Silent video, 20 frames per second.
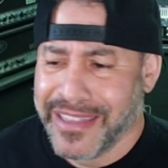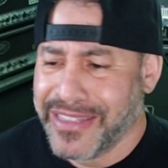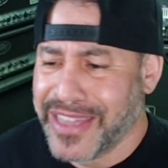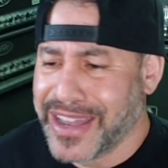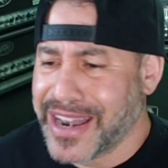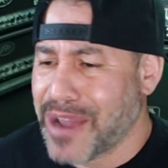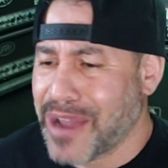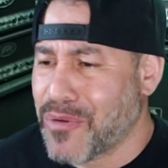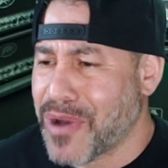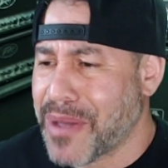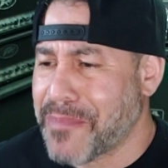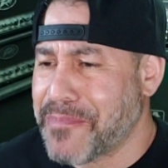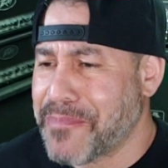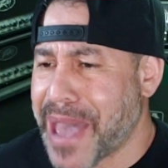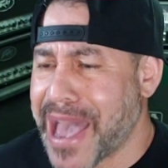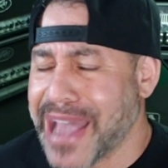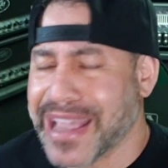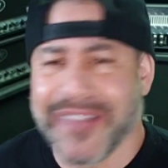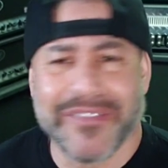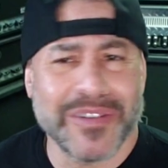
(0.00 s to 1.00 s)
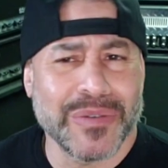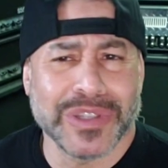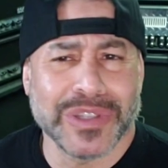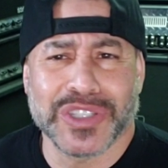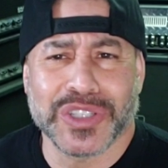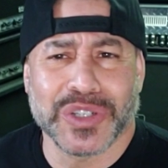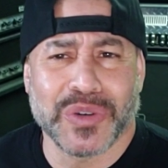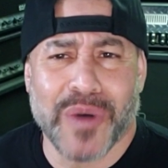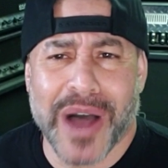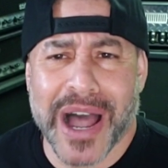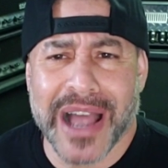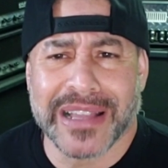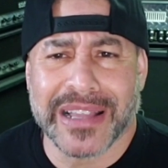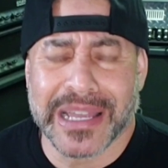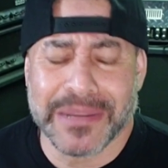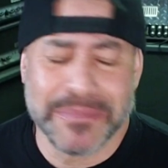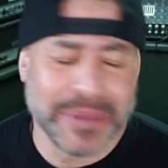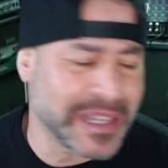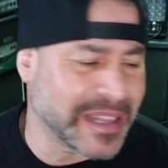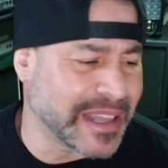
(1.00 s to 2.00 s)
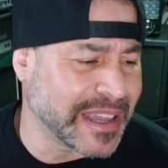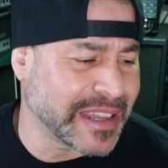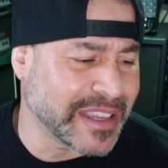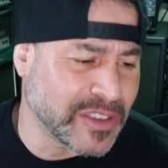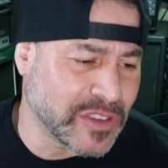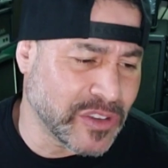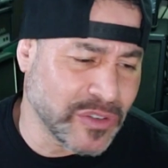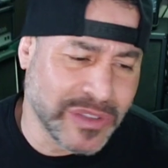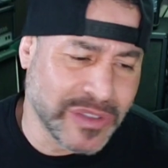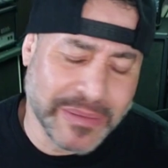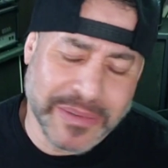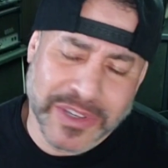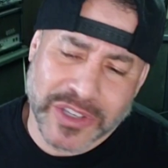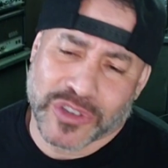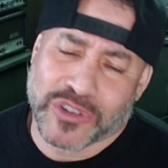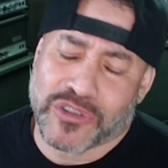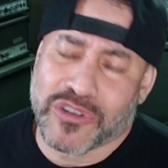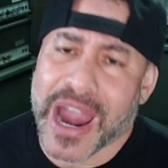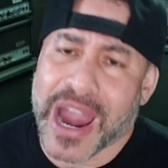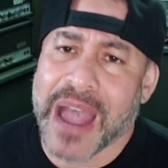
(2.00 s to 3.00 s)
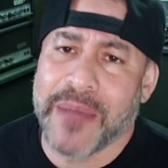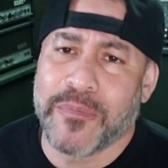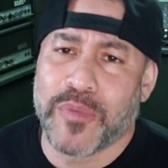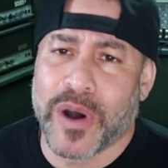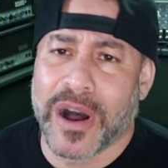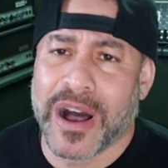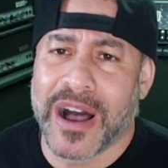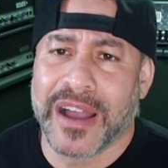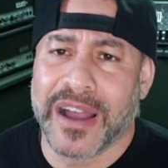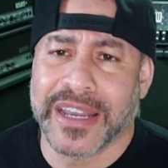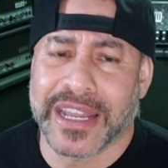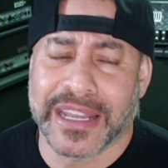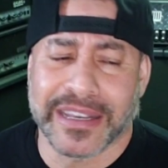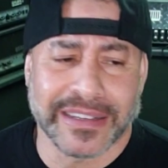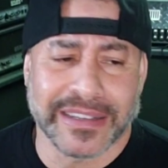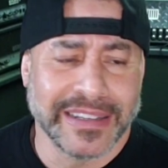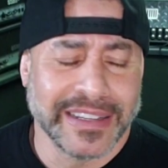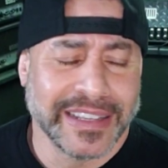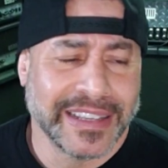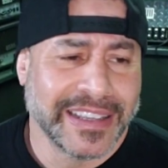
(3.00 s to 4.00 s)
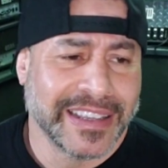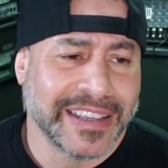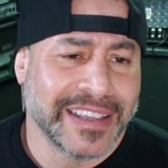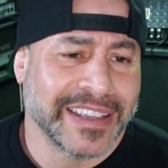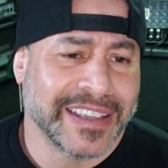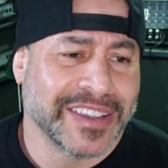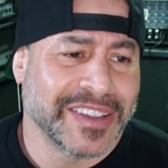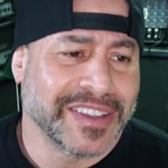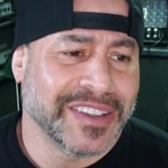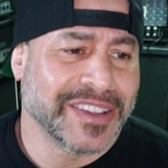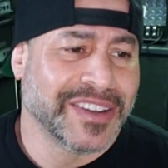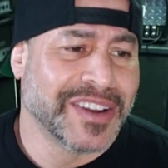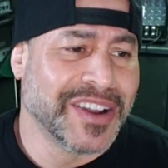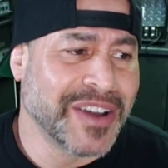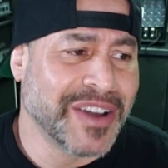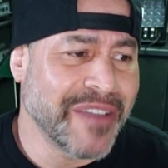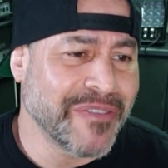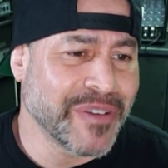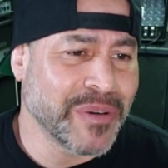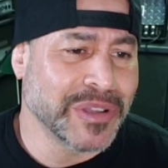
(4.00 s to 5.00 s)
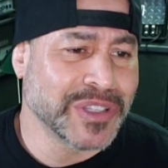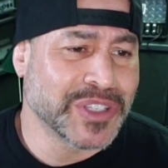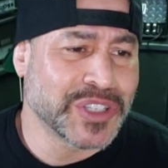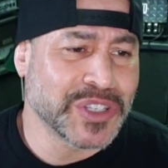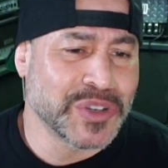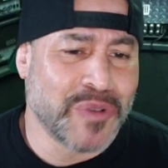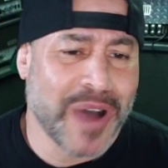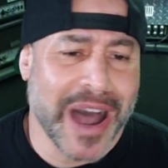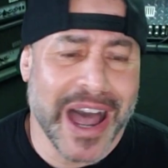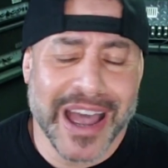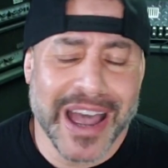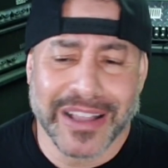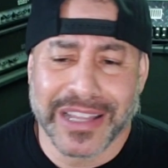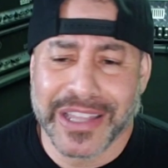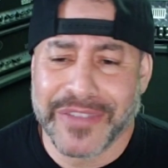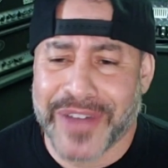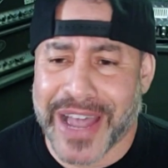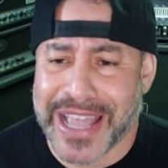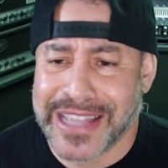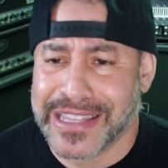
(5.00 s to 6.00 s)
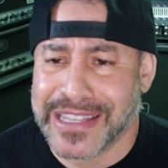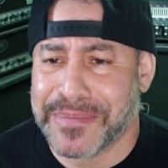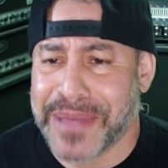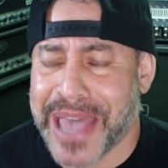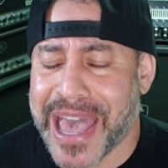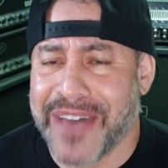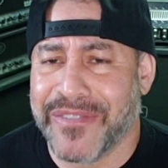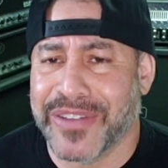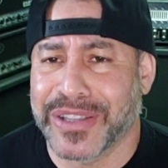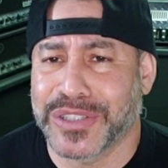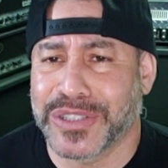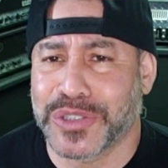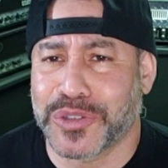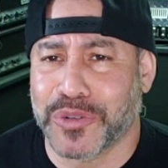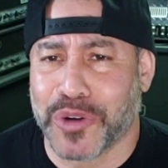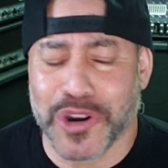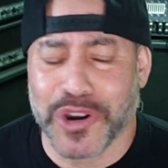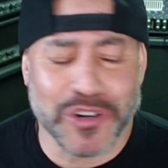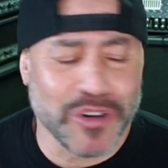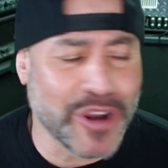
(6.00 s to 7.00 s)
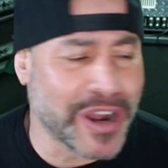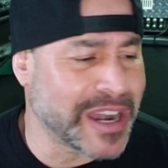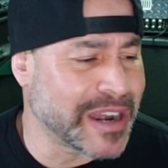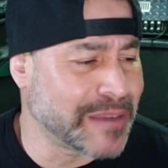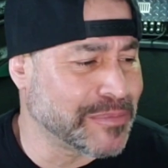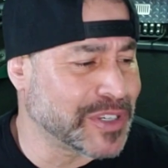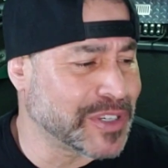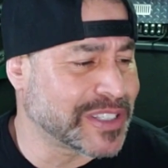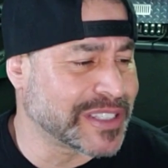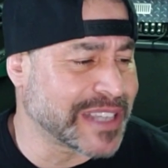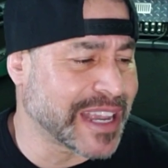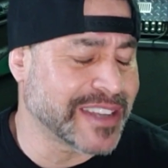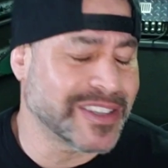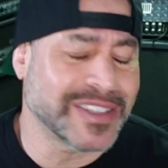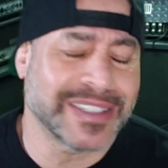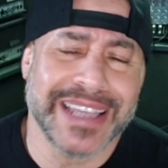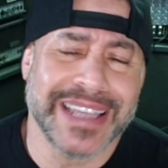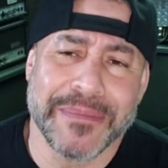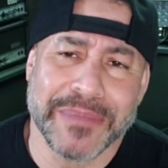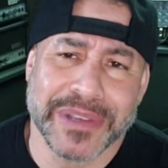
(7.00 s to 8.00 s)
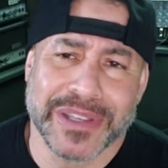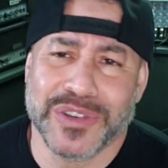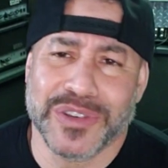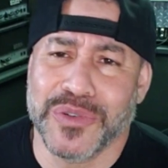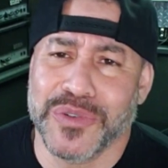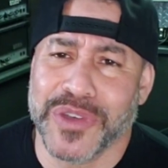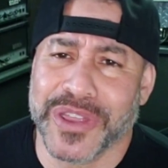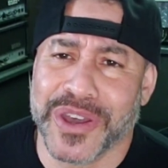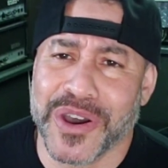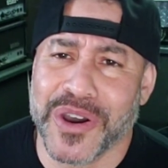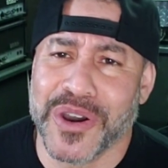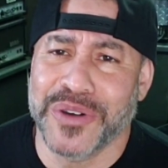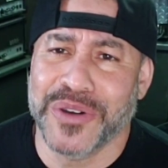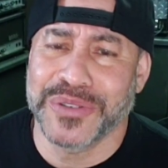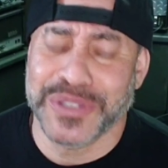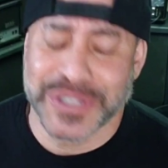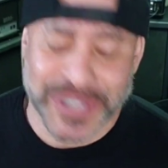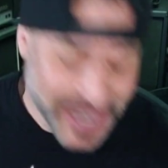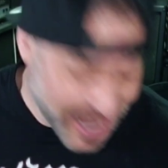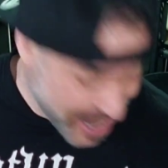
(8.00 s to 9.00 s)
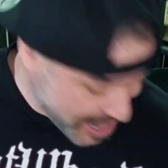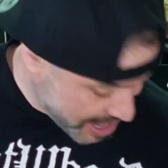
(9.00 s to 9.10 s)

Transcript: Then I went back every once in a while, I'd be like, dude, let me just grab one. And, you know, every once in a while, if I ended up having store credit, I'm just like, just get me two of those.